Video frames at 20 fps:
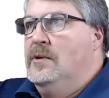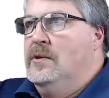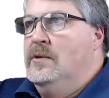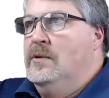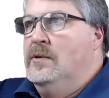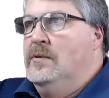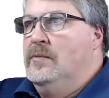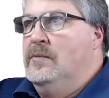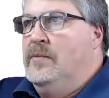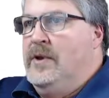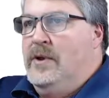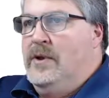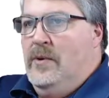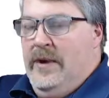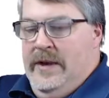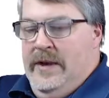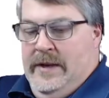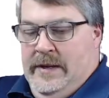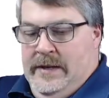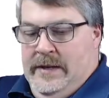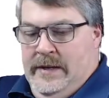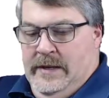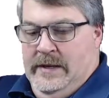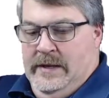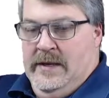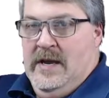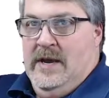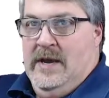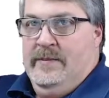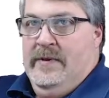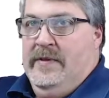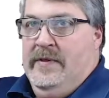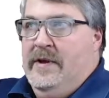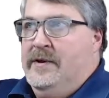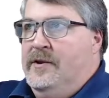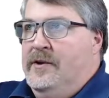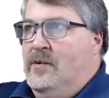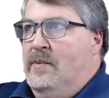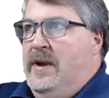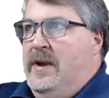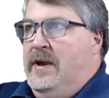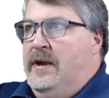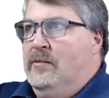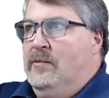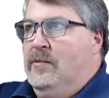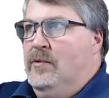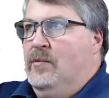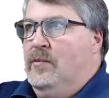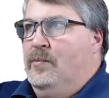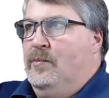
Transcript: Let me go ahead and copy that domain. We're going to put